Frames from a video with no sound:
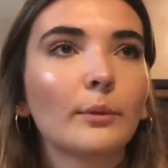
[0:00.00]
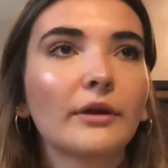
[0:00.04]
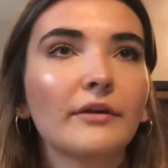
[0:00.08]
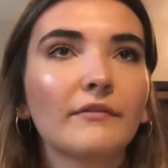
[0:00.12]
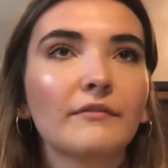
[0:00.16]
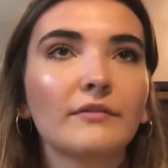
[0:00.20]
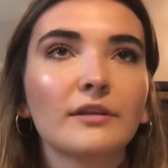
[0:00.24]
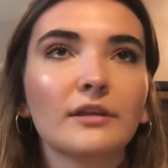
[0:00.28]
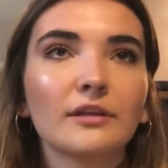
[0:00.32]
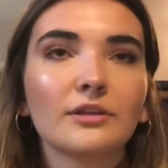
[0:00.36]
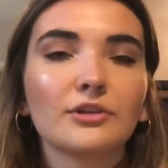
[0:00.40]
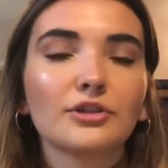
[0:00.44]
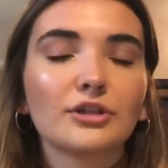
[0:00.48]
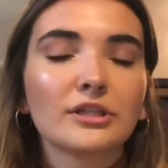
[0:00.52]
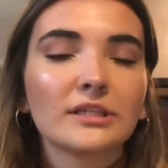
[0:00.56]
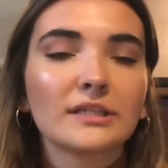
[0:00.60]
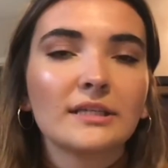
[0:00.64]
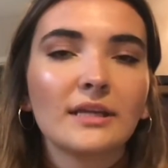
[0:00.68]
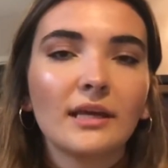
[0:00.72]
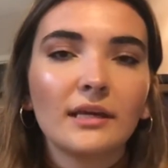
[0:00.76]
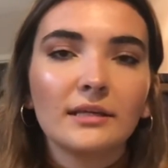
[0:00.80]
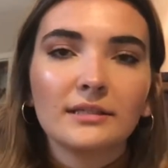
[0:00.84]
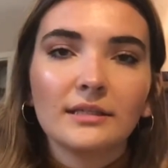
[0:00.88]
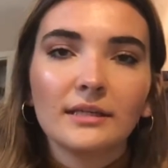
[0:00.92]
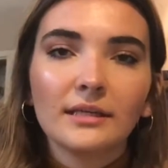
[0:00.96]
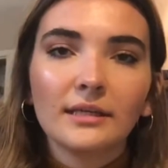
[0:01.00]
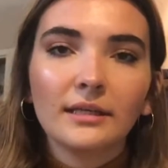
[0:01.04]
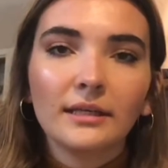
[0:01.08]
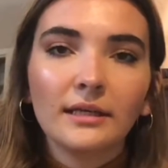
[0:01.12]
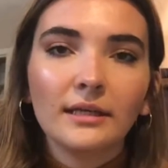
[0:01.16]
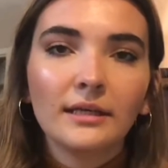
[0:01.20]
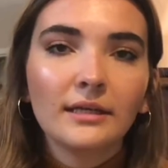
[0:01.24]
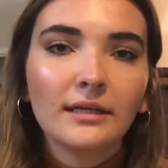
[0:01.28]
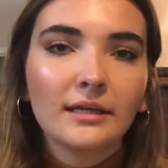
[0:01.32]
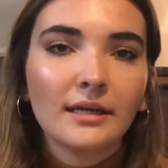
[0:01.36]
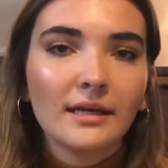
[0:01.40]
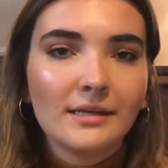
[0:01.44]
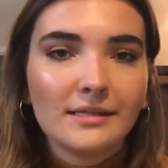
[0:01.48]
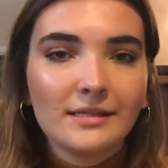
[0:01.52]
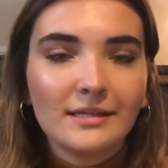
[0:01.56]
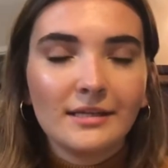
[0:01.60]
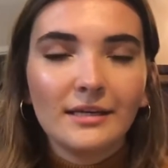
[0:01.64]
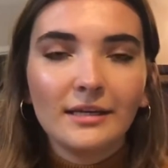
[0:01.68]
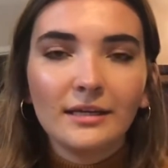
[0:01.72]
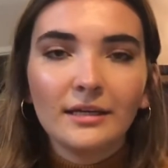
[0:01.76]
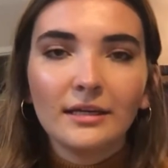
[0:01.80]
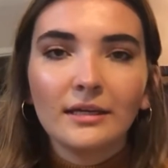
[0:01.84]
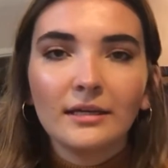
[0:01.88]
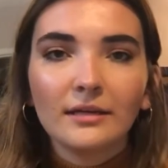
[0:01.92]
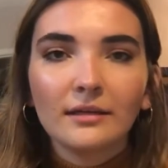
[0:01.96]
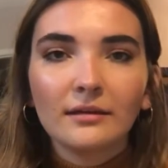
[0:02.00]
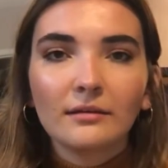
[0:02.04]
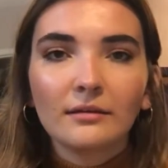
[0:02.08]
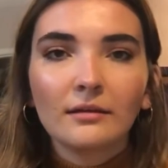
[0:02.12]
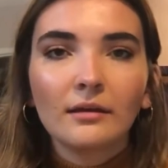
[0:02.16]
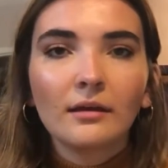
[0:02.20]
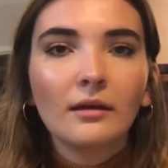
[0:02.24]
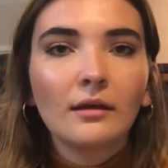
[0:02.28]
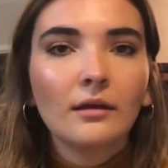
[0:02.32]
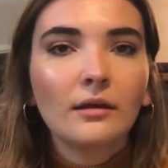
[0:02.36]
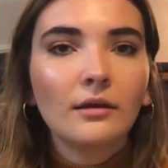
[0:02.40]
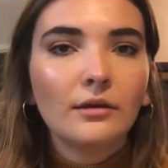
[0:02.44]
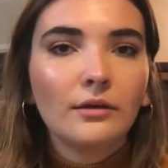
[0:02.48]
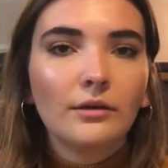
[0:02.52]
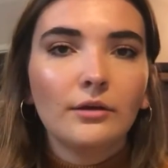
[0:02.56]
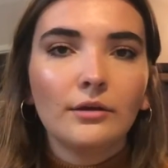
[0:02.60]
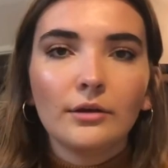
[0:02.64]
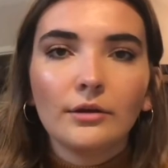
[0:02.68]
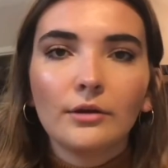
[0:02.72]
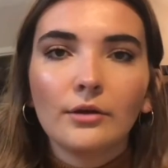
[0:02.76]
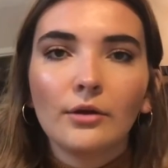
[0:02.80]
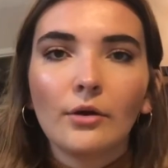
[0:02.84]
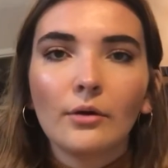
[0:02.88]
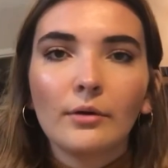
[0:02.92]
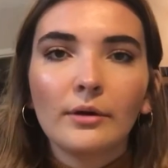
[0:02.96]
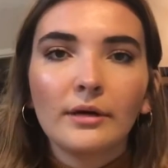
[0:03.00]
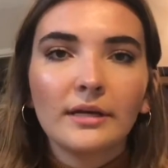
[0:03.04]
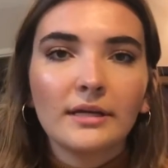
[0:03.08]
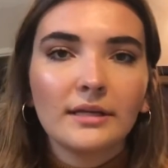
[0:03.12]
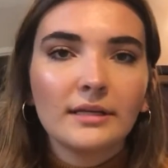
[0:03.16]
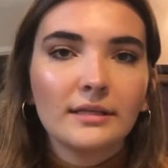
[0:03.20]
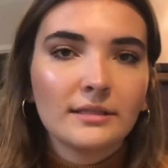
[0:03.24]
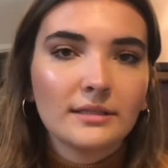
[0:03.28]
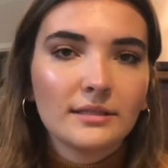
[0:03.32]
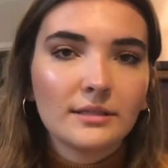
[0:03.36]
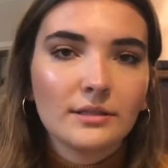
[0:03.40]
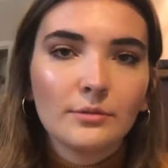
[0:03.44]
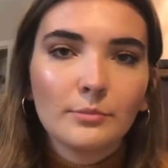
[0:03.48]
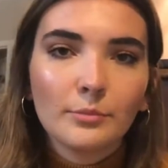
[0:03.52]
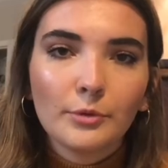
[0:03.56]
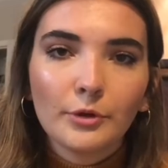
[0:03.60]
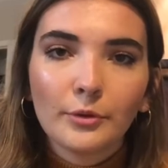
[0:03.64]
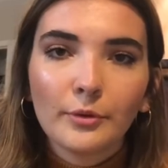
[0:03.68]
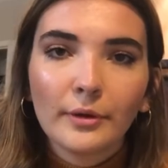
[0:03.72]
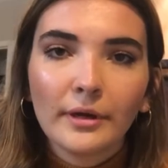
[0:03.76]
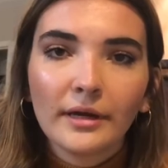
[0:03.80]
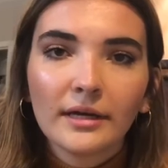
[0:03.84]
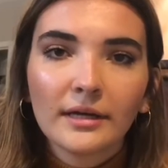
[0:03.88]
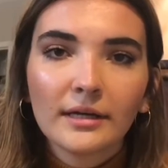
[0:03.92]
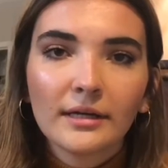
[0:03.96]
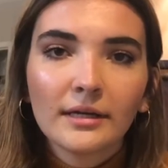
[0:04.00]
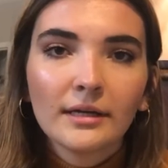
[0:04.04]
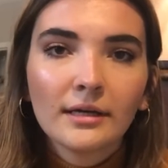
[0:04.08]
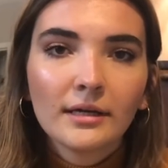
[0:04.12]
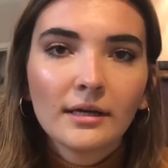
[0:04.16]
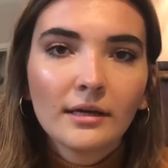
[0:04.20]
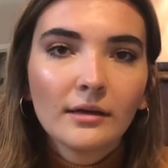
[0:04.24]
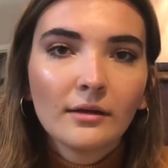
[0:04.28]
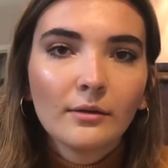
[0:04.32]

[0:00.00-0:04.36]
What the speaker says: That way everything's just nice and clean, nice and neat. You can go in, it's super quick